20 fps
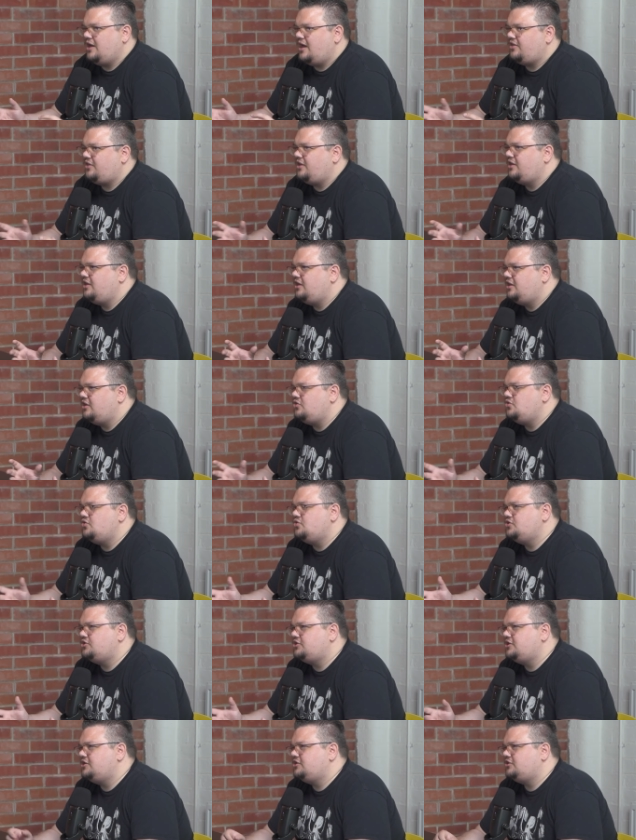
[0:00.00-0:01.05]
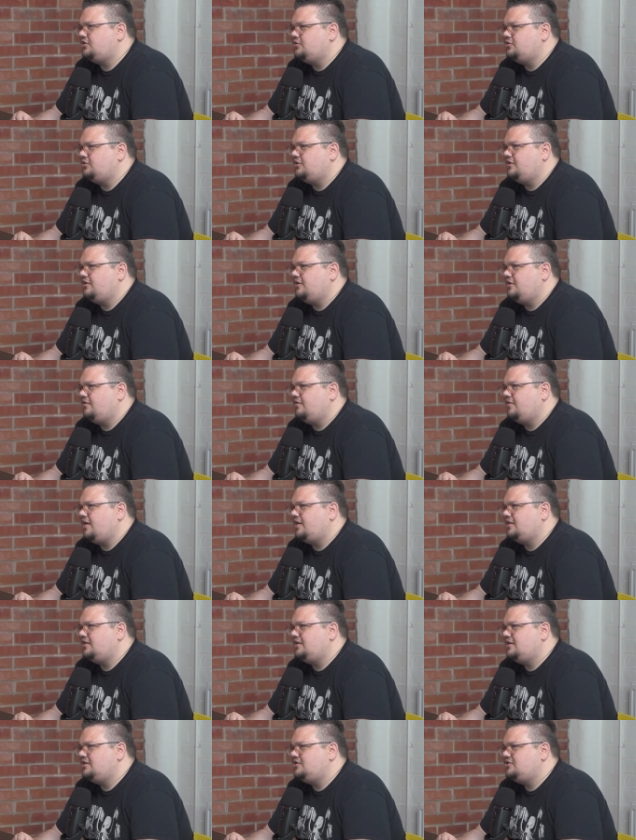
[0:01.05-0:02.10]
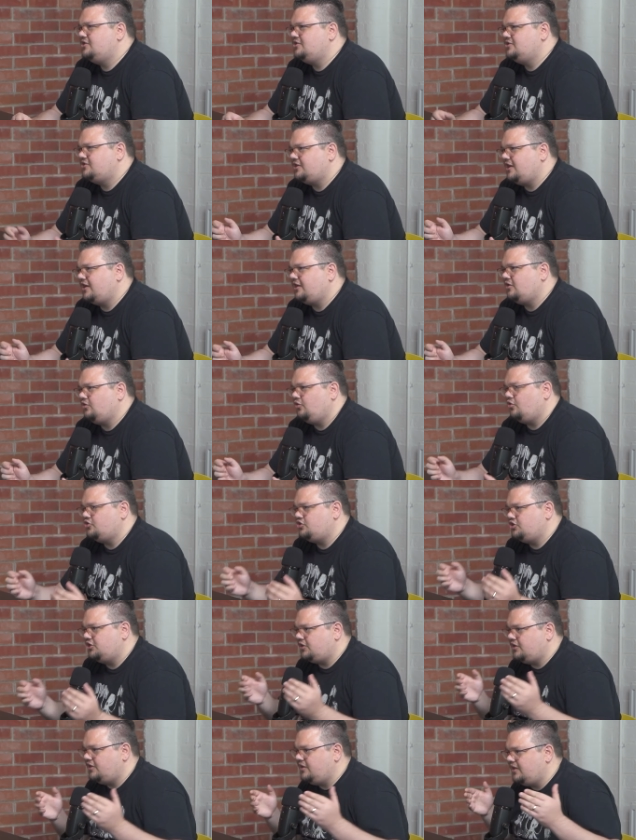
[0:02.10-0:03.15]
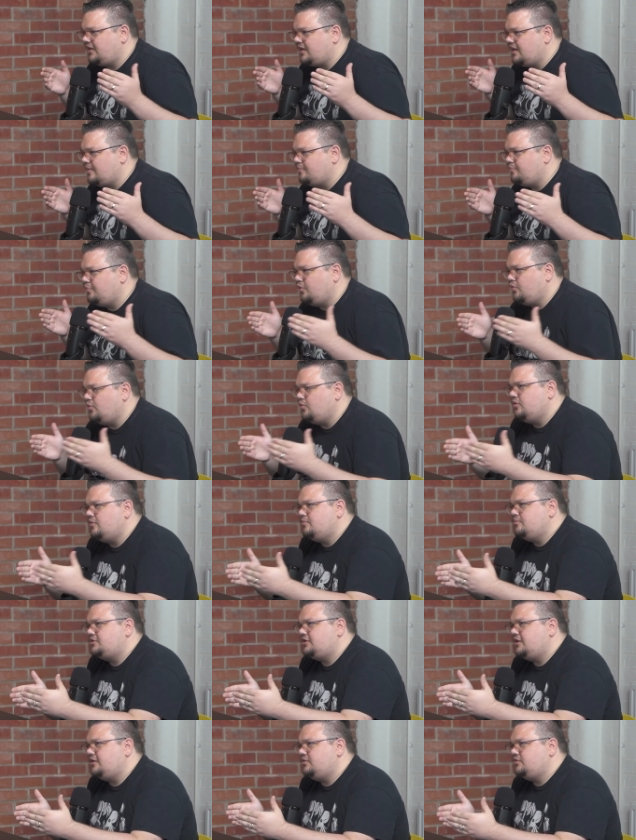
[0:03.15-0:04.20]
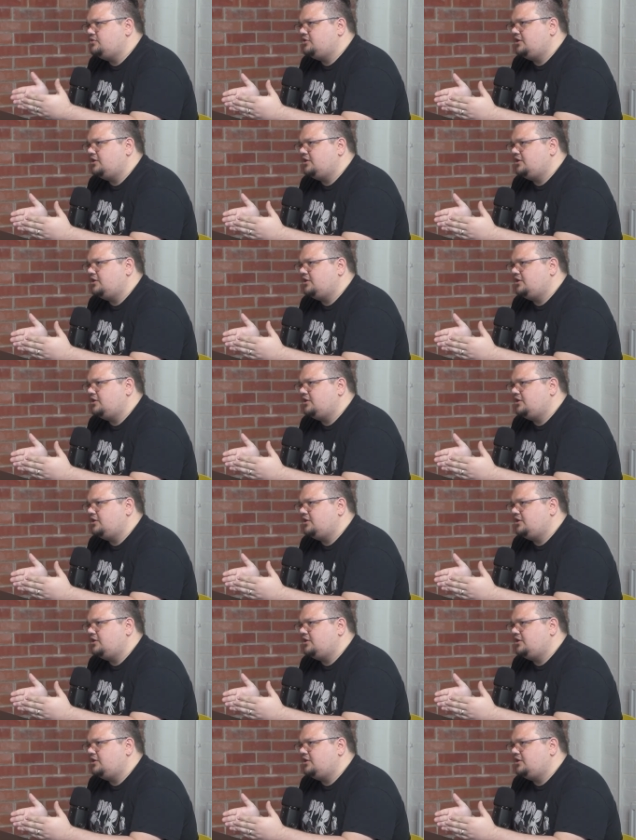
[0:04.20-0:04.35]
I think you can use these tools to your advantage, and psychologically they kind of pull themselves